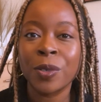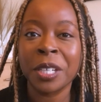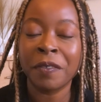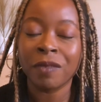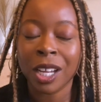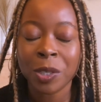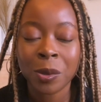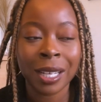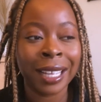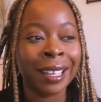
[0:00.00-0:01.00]
of doing
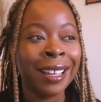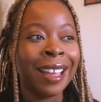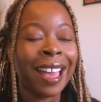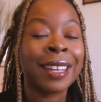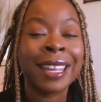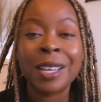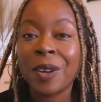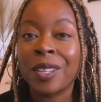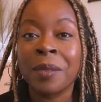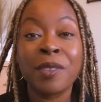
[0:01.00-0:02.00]
virtually, and they
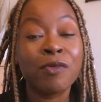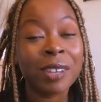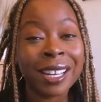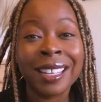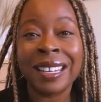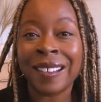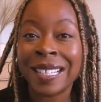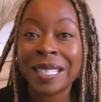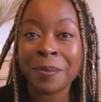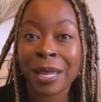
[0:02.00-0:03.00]
cook them a really
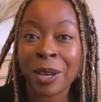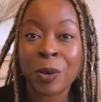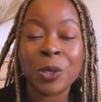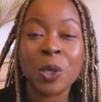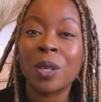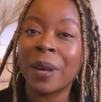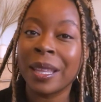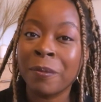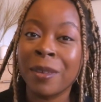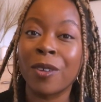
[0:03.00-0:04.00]
nice meal, talk about
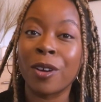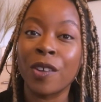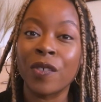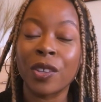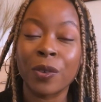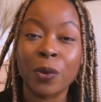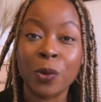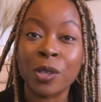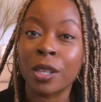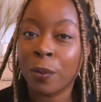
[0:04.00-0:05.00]
the meal over the
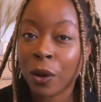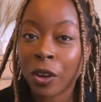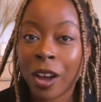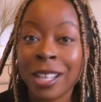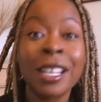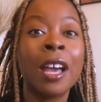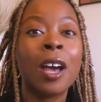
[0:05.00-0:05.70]
course of the podcast,